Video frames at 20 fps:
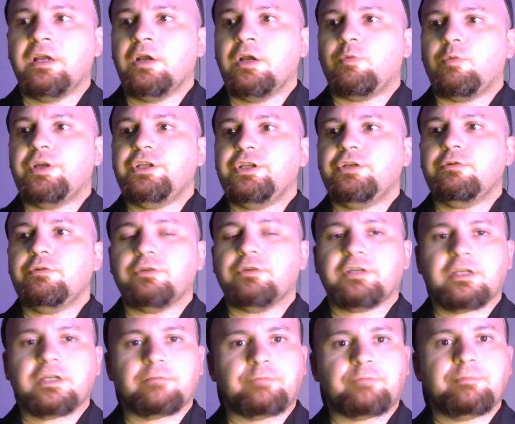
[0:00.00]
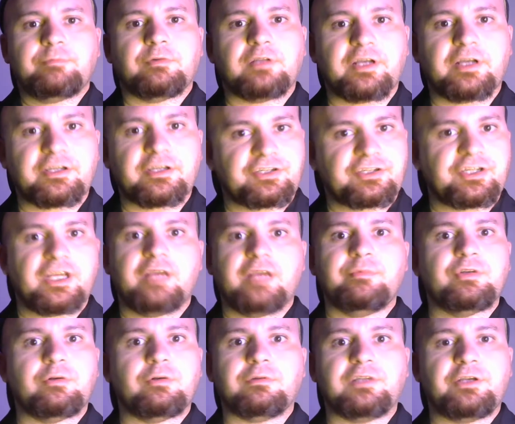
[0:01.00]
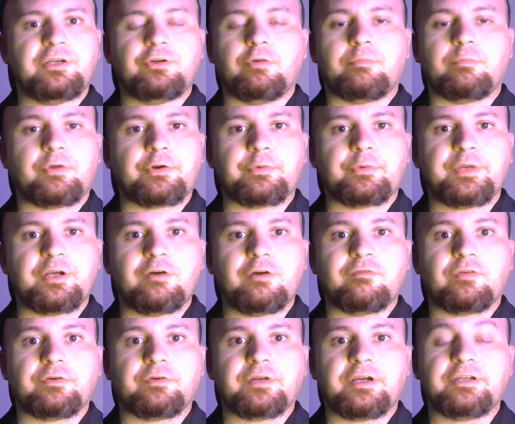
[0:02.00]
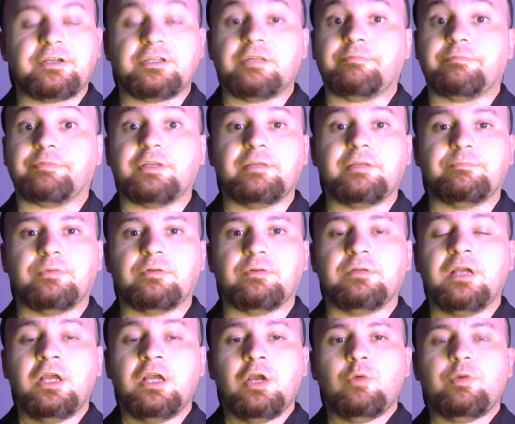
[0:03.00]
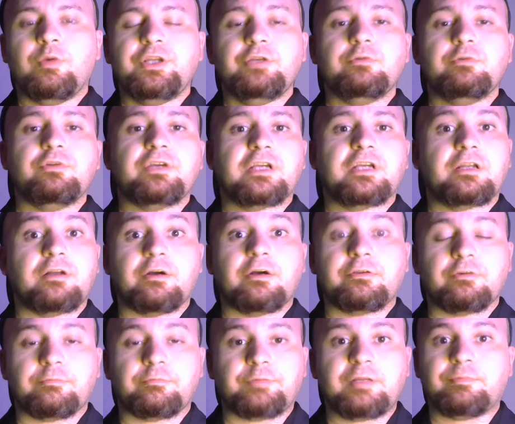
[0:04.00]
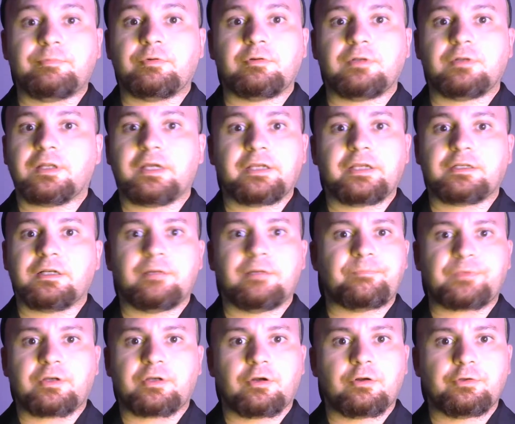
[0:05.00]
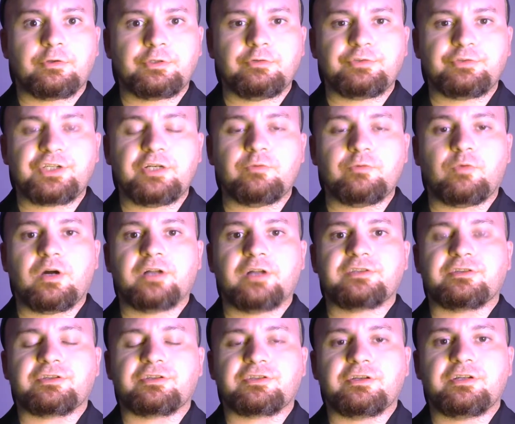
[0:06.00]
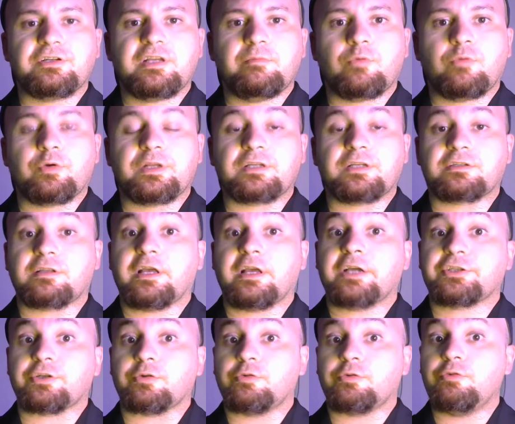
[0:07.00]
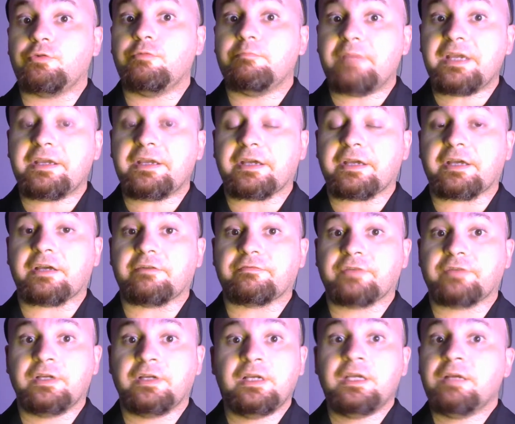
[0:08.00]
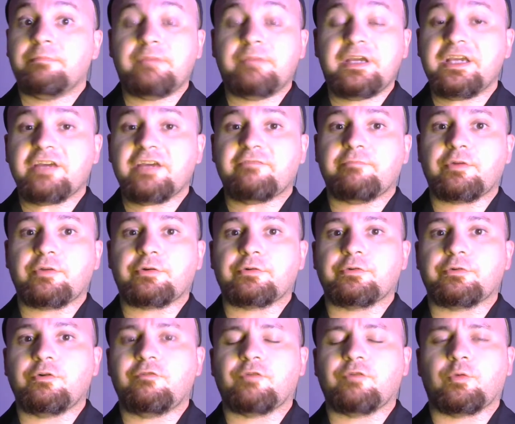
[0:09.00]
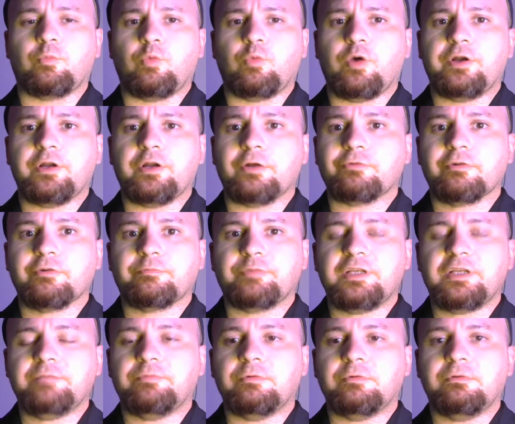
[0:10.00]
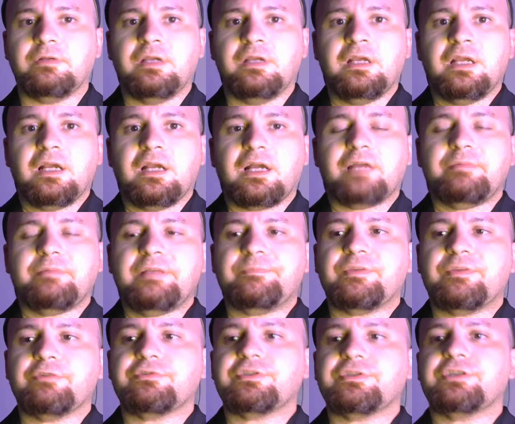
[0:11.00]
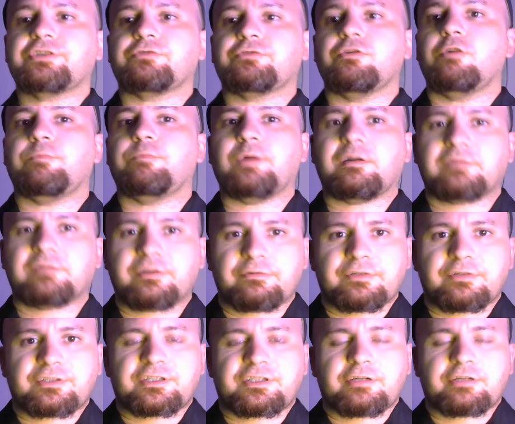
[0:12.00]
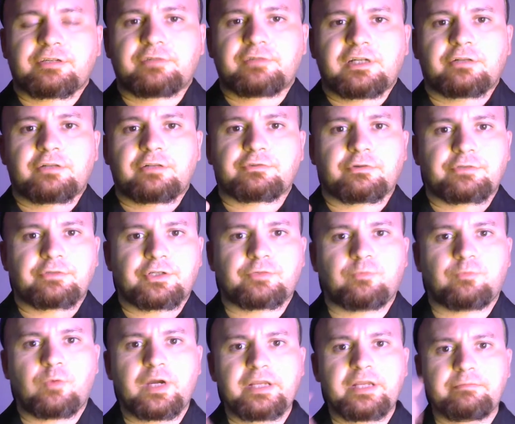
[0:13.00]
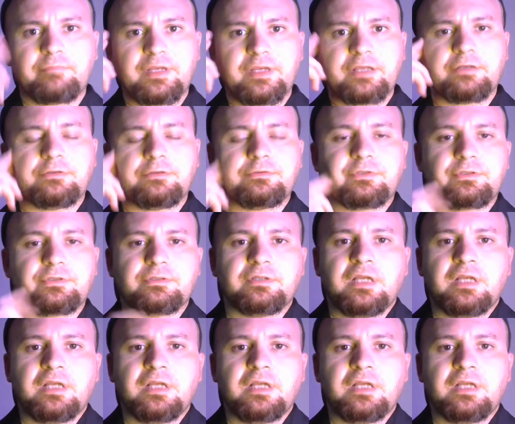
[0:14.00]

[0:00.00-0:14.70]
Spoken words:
When you look at people like Samuel Little murdering over 90 people, when you look at other people like Carl Eugene Watts, the Sunday morning slasher, who may have murdered over 100 people, I mean, there's this trope out there that serial killers are just white males.